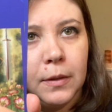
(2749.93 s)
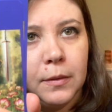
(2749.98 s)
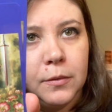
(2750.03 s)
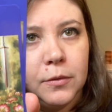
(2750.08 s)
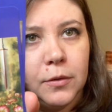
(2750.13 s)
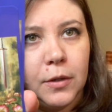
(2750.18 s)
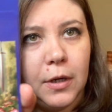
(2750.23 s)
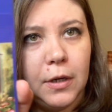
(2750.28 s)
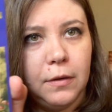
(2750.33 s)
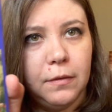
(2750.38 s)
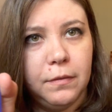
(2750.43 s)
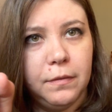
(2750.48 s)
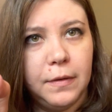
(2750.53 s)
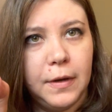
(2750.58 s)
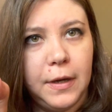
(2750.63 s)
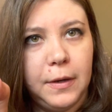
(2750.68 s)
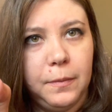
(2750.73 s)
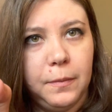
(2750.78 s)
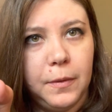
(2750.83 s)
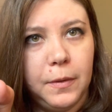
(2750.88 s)
Trying to
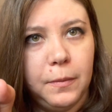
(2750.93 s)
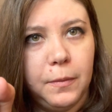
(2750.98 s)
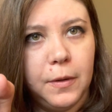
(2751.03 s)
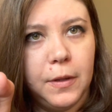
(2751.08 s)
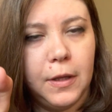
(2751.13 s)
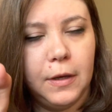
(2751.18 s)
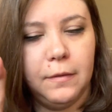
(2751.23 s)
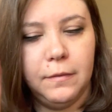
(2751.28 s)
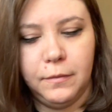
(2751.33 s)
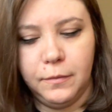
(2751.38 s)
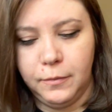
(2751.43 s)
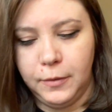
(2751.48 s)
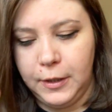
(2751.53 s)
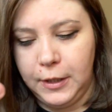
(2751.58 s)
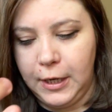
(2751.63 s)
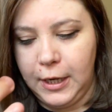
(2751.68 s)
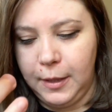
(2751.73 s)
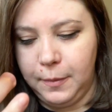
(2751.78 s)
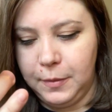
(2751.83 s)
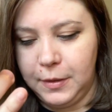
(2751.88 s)
find one where they've
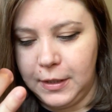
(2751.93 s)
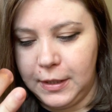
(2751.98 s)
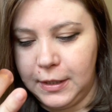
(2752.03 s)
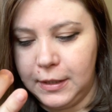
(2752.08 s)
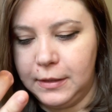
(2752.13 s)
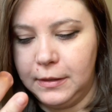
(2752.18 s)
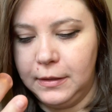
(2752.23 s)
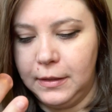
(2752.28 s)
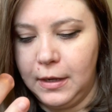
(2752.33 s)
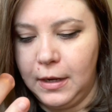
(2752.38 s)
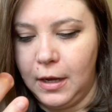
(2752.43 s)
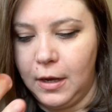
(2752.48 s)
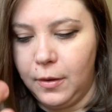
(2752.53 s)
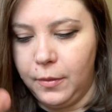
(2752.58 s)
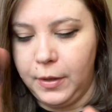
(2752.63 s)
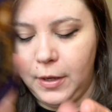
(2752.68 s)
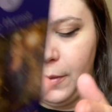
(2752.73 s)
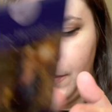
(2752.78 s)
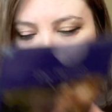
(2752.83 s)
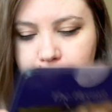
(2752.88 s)
renamed it. Oh,
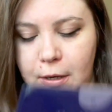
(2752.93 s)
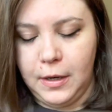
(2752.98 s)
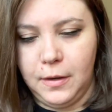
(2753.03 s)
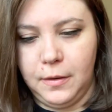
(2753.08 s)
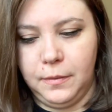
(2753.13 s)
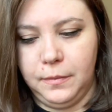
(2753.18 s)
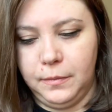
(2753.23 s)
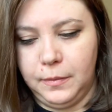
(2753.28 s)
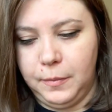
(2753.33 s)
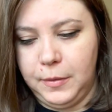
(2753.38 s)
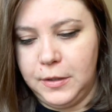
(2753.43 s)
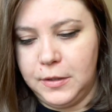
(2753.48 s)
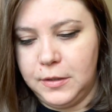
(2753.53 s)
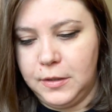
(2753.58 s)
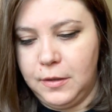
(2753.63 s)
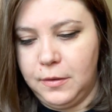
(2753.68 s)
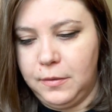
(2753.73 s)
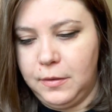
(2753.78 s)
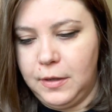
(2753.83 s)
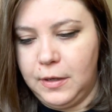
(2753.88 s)
here we go. Let me just
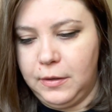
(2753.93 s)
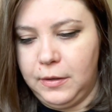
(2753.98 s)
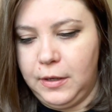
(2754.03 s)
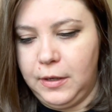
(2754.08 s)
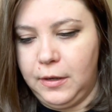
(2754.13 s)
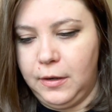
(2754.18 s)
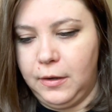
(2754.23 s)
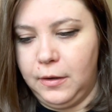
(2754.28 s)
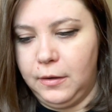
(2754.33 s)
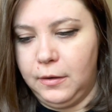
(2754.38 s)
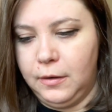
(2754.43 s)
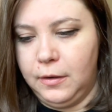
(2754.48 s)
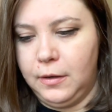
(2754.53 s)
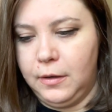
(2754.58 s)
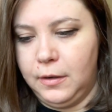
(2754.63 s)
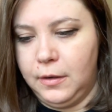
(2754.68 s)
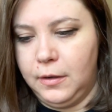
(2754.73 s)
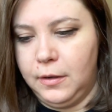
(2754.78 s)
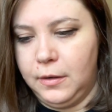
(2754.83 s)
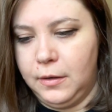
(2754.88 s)
go down here
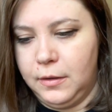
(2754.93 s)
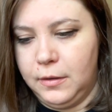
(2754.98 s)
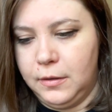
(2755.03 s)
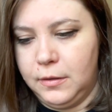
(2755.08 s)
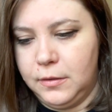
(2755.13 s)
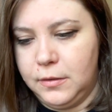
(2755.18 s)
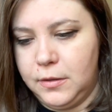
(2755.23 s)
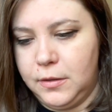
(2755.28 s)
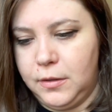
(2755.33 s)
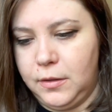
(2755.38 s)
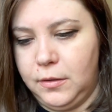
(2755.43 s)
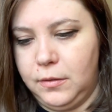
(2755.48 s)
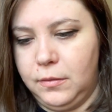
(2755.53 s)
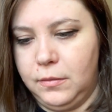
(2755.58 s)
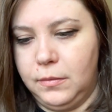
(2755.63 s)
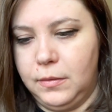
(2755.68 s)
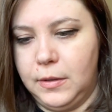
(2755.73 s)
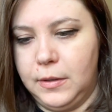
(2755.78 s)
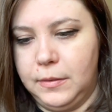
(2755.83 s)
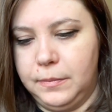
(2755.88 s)
to
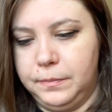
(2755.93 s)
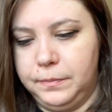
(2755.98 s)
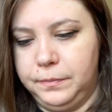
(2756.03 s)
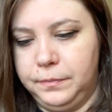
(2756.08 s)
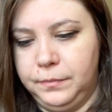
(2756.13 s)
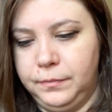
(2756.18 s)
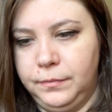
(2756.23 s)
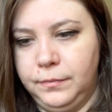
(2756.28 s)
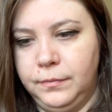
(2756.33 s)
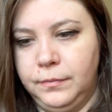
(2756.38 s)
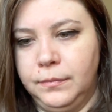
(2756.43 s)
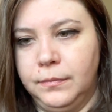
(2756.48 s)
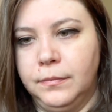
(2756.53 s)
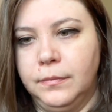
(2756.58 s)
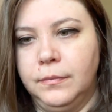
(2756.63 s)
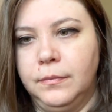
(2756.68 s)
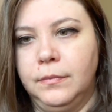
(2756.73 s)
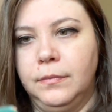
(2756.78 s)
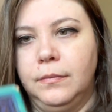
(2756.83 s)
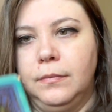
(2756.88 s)
I
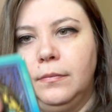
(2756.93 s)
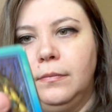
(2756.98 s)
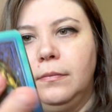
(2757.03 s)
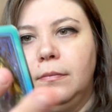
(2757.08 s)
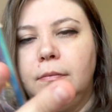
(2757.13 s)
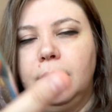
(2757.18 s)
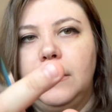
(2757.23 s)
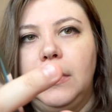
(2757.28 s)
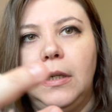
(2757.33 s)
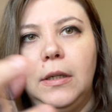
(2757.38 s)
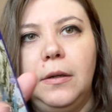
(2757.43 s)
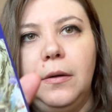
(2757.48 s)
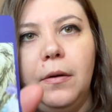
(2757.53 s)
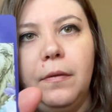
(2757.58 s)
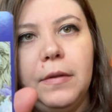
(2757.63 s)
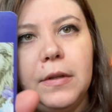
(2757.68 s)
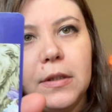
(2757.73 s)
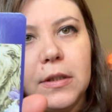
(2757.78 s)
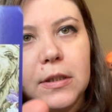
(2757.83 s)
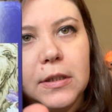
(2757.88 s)
don't know
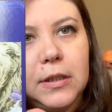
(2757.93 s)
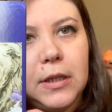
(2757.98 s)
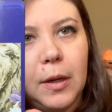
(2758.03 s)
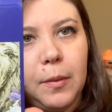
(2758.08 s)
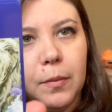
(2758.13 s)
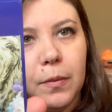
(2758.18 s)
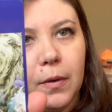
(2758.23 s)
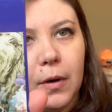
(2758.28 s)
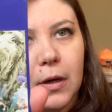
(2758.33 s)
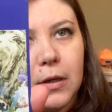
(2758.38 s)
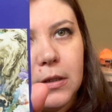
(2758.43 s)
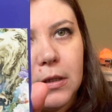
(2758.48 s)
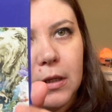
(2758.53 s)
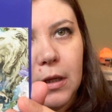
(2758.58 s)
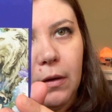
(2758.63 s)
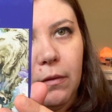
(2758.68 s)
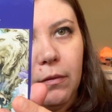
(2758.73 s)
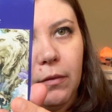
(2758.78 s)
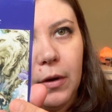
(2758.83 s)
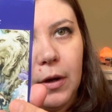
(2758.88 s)
if this is Temperance, or
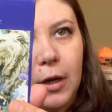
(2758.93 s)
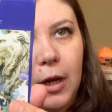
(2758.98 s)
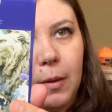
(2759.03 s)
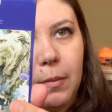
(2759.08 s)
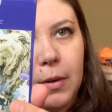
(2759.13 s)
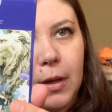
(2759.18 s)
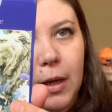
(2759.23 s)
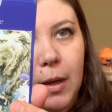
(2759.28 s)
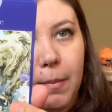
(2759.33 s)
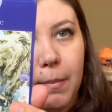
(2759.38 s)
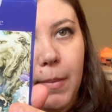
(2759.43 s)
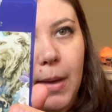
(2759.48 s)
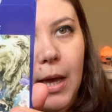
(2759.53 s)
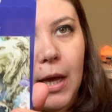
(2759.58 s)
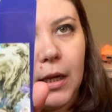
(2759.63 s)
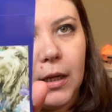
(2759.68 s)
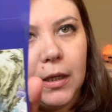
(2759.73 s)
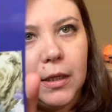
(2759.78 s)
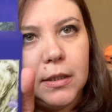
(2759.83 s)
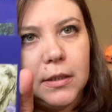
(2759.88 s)
they've renamed like
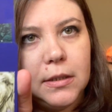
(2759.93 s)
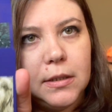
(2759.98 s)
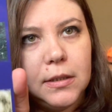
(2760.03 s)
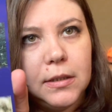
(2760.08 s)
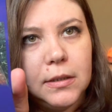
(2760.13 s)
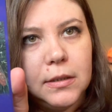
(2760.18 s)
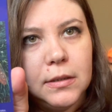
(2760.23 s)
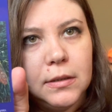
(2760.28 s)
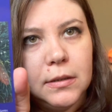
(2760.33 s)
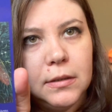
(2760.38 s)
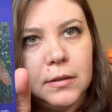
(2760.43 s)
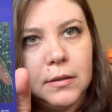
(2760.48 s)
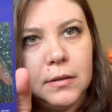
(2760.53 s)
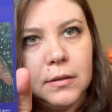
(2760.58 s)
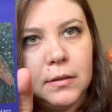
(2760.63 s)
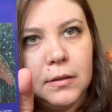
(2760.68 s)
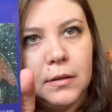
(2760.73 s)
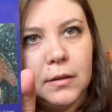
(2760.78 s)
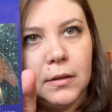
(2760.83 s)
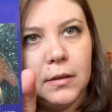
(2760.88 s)
Balance,
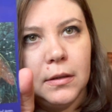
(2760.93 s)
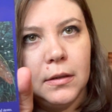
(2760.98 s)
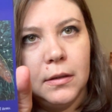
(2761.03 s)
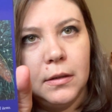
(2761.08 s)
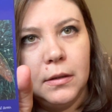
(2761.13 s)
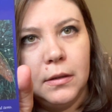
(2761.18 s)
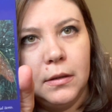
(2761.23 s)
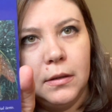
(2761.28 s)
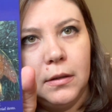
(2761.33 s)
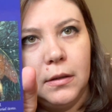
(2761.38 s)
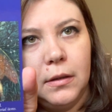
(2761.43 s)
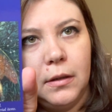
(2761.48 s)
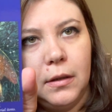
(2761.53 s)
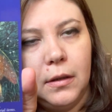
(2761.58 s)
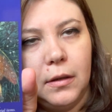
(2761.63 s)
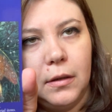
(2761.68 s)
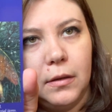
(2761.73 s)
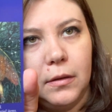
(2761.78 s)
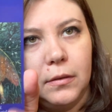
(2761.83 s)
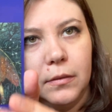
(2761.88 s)
you
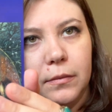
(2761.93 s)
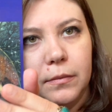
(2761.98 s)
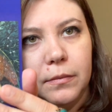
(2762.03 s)
know,